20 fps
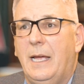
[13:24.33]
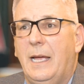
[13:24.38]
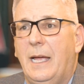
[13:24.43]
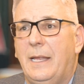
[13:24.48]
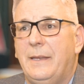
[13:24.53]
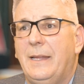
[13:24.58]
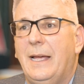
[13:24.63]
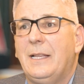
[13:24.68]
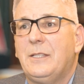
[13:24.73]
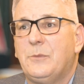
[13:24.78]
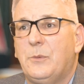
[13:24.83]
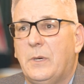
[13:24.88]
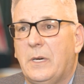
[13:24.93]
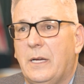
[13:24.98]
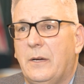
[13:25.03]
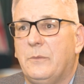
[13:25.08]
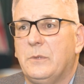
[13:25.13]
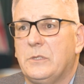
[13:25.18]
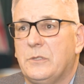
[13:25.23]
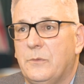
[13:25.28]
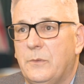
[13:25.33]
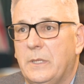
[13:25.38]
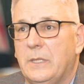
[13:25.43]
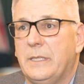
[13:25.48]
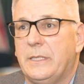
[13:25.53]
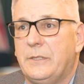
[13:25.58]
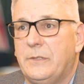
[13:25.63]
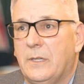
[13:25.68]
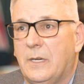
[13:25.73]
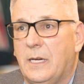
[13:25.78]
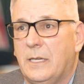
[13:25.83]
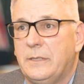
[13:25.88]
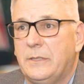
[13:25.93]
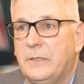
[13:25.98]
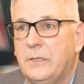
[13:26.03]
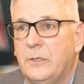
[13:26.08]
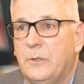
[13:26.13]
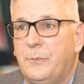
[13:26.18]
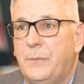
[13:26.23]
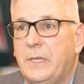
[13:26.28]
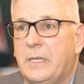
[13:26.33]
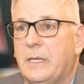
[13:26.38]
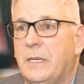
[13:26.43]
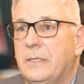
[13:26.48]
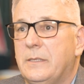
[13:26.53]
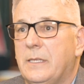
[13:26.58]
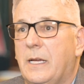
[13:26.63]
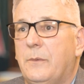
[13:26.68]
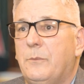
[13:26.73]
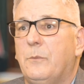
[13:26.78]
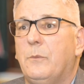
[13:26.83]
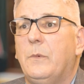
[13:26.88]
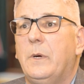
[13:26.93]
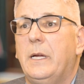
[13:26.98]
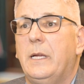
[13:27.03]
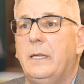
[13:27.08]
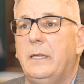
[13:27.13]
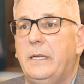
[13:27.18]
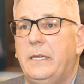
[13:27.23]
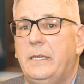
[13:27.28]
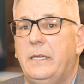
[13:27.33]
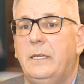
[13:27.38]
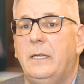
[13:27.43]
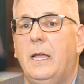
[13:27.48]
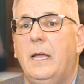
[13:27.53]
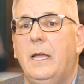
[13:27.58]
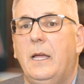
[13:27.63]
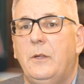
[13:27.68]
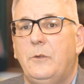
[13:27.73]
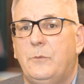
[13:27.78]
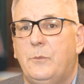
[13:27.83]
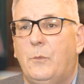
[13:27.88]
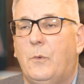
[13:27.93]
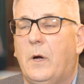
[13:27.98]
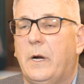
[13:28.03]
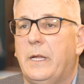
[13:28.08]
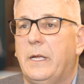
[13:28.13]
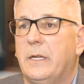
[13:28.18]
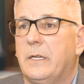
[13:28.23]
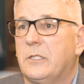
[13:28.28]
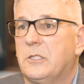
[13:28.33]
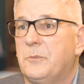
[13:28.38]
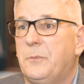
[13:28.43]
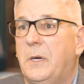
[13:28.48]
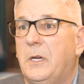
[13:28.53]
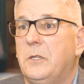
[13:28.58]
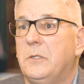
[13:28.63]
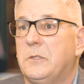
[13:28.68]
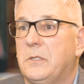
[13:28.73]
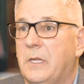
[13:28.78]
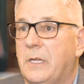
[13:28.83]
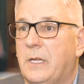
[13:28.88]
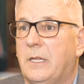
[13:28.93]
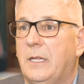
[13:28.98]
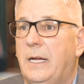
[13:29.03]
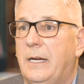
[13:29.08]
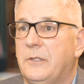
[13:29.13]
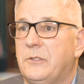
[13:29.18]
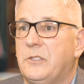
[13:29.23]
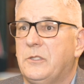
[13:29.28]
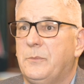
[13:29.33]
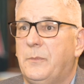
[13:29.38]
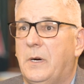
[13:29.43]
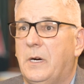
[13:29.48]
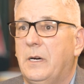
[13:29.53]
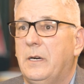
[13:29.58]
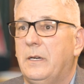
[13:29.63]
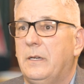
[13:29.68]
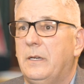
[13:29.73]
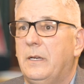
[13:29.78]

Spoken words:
And that's what I was really drawn to, because I really want to expose the cloud smart